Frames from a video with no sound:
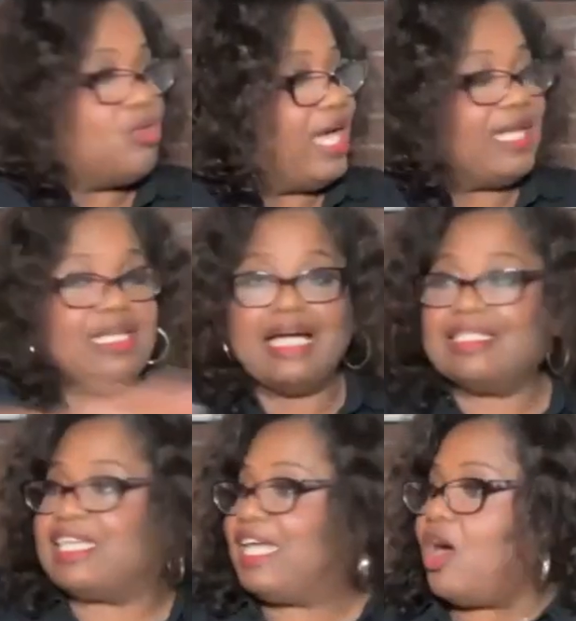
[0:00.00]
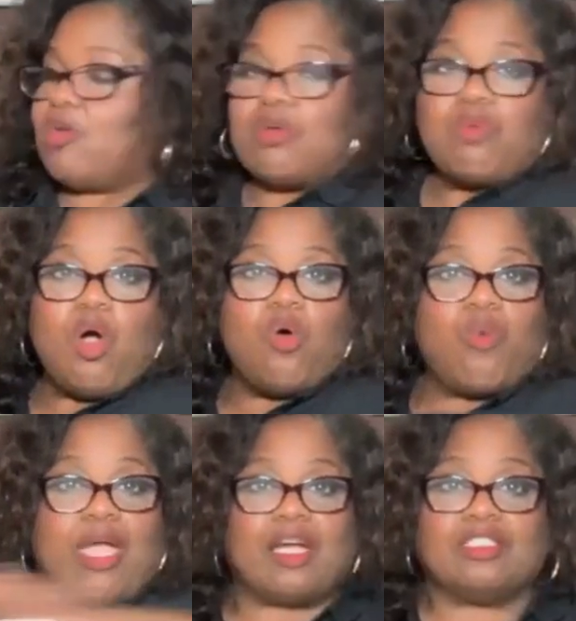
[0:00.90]
Don't let nothing get on the
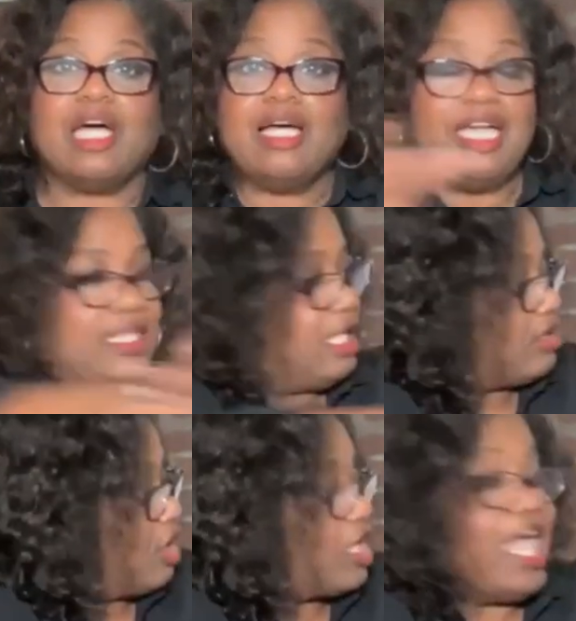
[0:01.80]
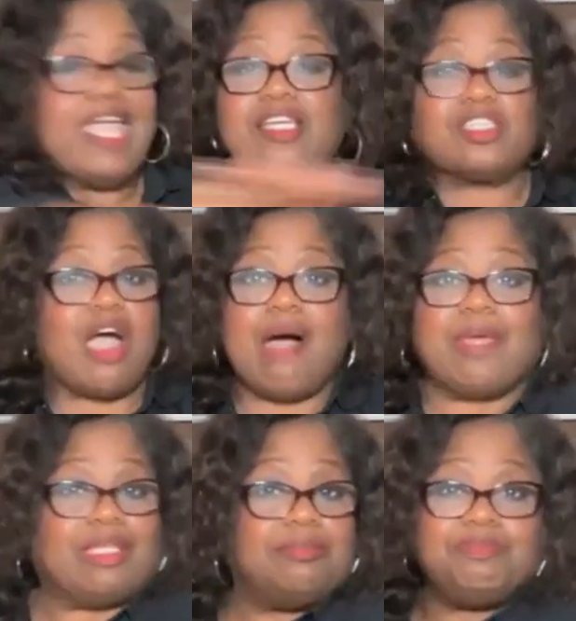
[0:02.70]
roadway because the, the king is
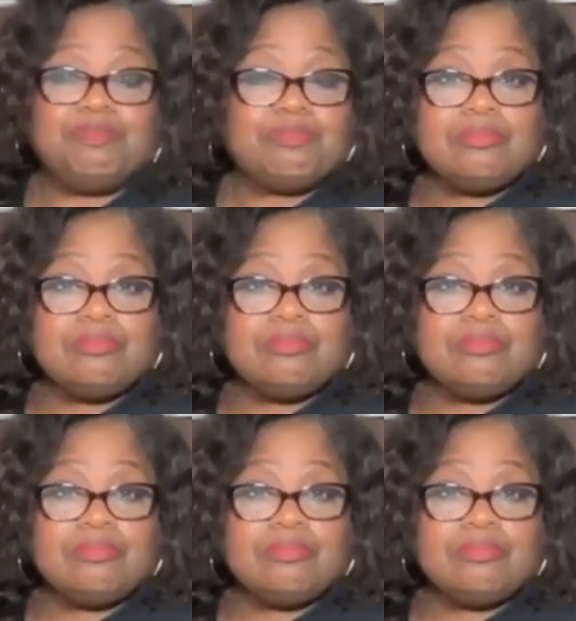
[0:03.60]
coming.